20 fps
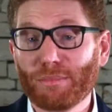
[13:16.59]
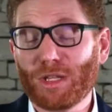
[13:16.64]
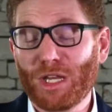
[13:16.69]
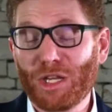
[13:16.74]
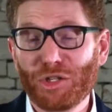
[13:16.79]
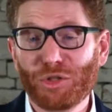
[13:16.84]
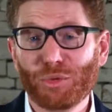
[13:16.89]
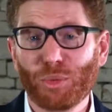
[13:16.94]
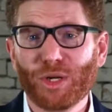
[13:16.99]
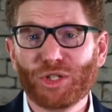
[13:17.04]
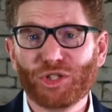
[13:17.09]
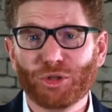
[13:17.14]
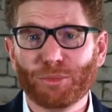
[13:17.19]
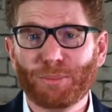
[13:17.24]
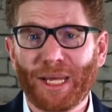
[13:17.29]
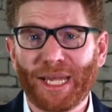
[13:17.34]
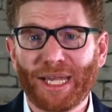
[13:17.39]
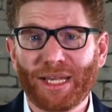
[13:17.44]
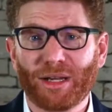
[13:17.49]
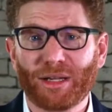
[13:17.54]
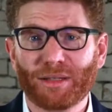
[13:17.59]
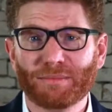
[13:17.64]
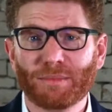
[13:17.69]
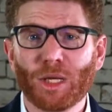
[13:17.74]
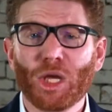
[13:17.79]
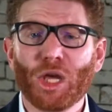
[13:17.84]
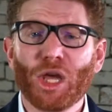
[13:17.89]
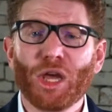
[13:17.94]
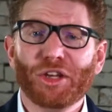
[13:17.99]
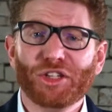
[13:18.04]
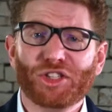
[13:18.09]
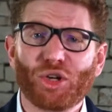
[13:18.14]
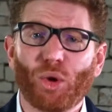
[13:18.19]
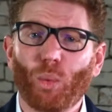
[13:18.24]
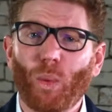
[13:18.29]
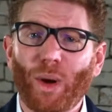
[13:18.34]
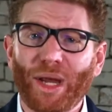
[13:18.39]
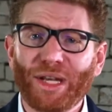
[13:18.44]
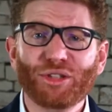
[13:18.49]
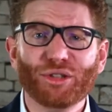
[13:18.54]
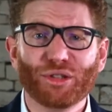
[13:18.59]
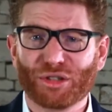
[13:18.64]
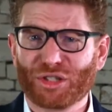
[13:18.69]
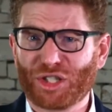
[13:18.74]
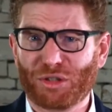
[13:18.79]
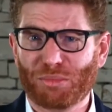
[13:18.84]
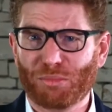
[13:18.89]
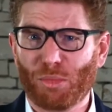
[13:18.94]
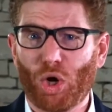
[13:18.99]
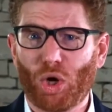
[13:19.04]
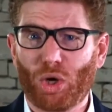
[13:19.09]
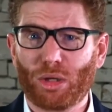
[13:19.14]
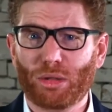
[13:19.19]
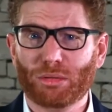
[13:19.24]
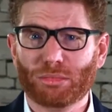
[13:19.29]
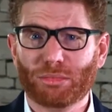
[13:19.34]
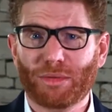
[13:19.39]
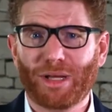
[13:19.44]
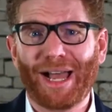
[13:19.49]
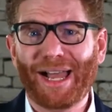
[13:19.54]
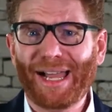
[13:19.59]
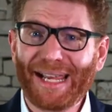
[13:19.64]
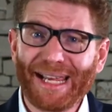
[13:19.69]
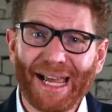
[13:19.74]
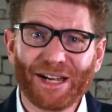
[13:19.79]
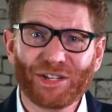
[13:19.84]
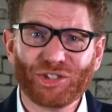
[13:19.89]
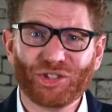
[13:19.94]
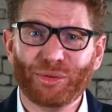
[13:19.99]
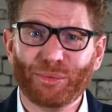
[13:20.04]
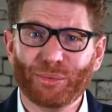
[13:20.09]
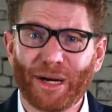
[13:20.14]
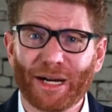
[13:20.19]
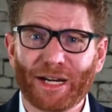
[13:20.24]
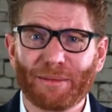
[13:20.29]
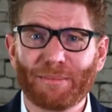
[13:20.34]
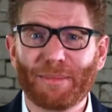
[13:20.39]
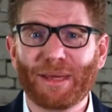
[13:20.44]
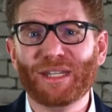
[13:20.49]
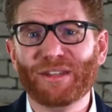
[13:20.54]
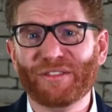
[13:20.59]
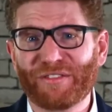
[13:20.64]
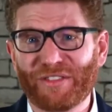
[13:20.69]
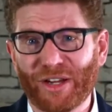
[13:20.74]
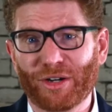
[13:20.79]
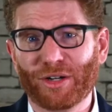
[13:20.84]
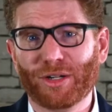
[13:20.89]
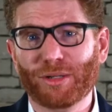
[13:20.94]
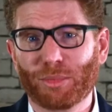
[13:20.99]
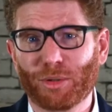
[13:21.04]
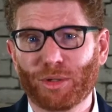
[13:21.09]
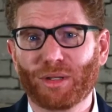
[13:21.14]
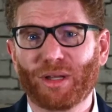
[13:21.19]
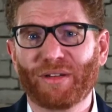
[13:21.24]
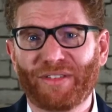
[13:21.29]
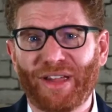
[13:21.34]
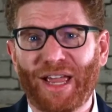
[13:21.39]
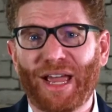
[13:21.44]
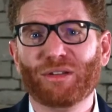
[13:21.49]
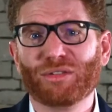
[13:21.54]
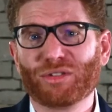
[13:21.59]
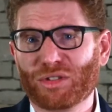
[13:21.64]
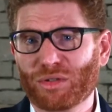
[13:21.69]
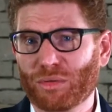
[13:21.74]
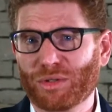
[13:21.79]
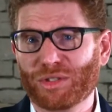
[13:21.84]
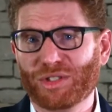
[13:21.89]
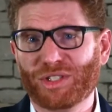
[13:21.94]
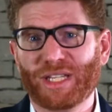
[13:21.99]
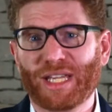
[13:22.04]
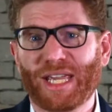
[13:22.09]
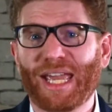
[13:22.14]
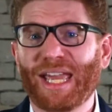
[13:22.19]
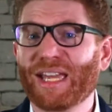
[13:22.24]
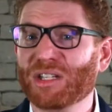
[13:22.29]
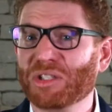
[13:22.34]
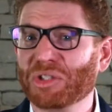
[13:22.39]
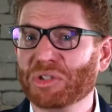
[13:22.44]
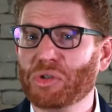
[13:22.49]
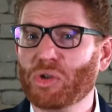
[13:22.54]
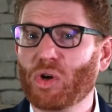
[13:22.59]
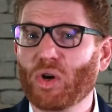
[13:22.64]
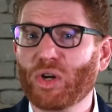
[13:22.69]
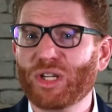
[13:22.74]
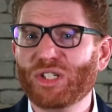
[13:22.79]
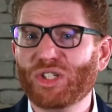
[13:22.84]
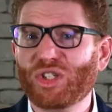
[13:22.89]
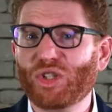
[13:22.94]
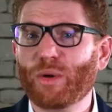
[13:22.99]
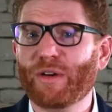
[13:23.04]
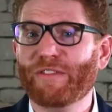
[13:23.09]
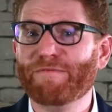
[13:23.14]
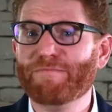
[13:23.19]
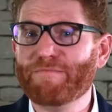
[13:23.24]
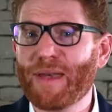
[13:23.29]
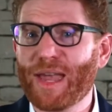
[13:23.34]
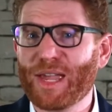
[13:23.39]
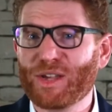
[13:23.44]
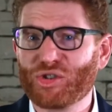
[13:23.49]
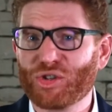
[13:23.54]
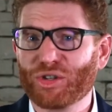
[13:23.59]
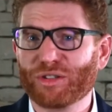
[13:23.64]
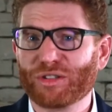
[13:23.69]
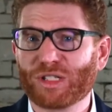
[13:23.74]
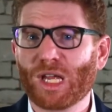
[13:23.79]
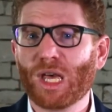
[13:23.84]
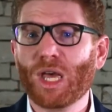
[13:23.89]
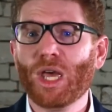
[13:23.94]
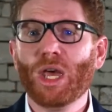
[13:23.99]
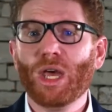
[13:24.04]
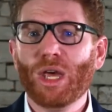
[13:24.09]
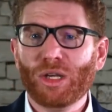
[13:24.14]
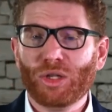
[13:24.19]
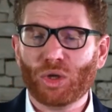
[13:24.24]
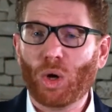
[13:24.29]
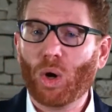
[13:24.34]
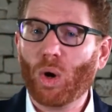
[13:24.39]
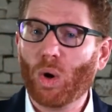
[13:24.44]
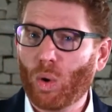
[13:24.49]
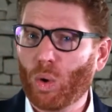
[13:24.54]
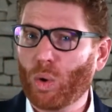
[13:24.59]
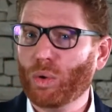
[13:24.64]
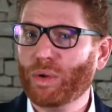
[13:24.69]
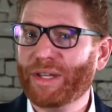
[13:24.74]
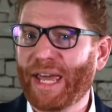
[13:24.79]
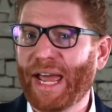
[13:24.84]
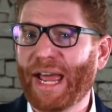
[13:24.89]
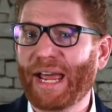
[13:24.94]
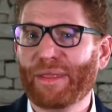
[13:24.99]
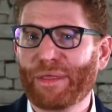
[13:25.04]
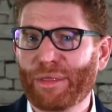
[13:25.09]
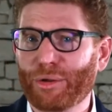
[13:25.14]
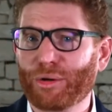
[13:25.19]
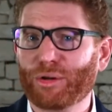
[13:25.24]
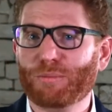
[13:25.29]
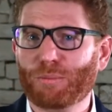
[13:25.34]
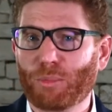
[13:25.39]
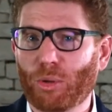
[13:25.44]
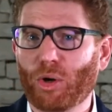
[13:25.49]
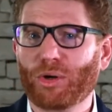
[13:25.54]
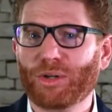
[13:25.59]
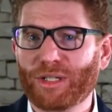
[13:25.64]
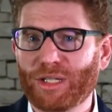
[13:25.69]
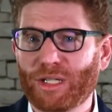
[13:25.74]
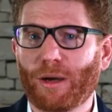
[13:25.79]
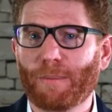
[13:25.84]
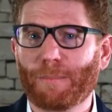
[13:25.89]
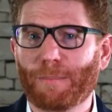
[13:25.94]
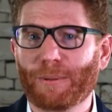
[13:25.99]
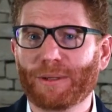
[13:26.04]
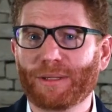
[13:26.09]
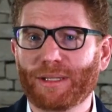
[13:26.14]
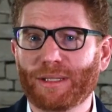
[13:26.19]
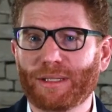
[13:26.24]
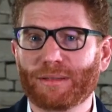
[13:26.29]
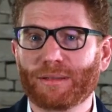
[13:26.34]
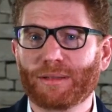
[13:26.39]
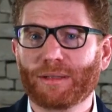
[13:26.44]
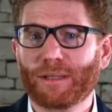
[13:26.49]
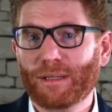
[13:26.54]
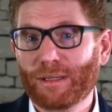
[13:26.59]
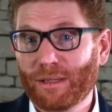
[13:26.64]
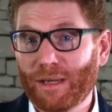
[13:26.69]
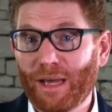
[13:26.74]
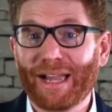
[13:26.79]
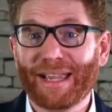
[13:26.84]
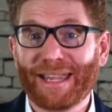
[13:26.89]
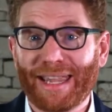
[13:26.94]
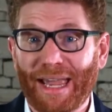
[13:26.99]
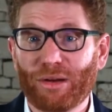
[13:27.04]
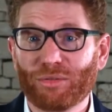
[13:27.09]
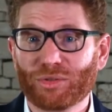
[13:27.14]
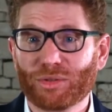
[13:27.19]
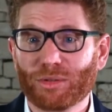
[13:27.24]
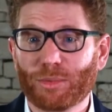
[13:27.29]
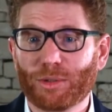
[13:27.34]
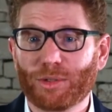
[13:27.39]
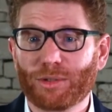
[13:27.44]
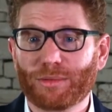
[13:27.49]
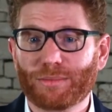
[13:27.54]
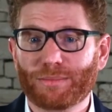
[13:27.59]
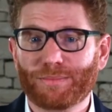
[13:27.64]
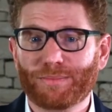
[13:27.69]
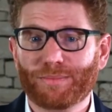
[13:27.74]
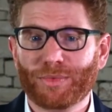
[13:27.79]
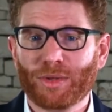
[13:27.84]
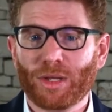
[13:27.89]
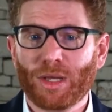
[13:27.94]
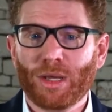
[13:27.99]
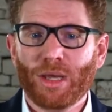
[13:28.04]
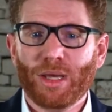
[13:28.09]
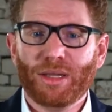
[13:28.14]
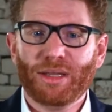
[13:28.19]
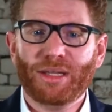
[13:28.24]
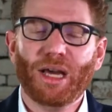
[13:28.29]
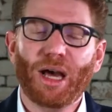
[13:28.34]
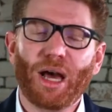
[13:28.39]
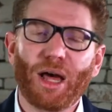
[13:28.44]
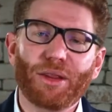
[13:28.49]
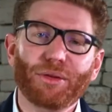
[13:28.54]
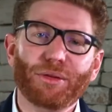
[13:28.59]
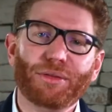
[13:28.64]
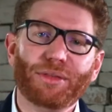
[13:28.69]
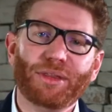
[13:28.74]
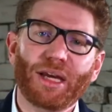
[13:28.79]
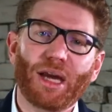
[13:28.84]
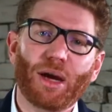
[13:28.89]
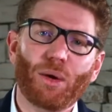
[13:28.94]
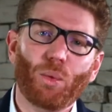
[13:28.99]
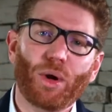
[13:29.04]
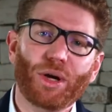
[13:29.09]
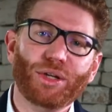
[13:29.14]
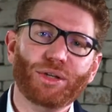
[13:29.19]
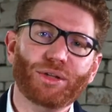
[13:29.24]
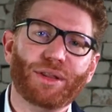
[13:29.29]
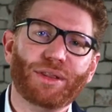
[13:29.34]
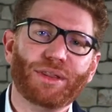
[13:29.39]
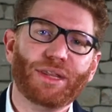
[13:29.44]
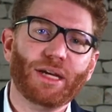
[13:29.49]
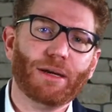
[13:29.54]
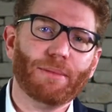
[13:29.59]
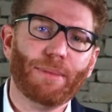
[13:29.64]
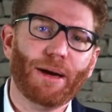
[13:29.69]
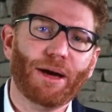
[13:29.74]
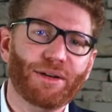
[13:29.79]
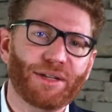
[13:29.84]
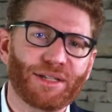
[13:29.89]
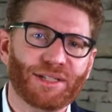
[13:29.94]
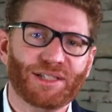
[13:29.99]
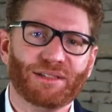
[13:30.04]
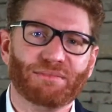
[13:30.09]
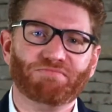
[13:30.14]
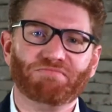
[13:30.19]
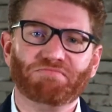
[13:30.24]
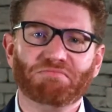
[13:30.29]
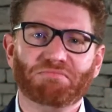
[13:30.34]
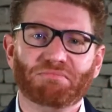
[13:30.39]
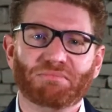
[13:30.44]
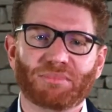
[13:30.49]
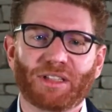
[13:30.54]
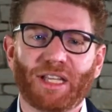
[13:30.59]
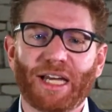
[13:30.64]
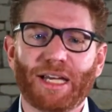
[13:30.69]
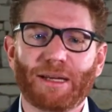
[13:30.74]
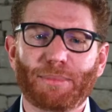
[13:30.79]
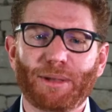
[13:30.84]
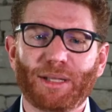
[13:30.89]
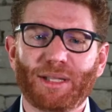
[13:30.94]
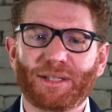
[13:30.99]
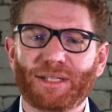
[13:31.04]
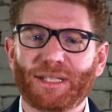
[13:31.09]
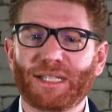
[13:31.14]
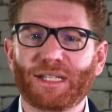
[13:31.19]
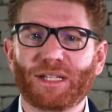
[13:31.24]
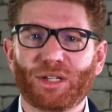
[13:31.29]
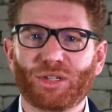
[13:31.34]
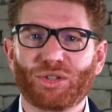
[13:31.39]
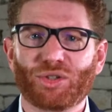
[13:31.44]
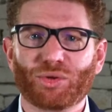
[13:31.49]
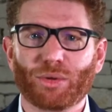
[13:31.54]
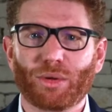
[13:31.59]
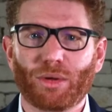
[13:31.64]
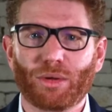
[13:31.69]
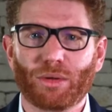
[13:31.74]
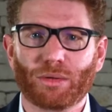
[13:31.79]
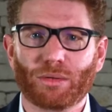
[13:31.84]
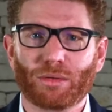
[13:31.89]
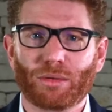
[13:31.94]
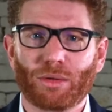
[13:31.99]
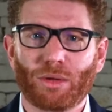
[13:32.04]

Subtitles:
is what you're paying on. So when you're small, I actually recommend the variable of outsourcing it as long as you have measures to hold that third-party company accountable. The other thing I want you to think about is liability and control.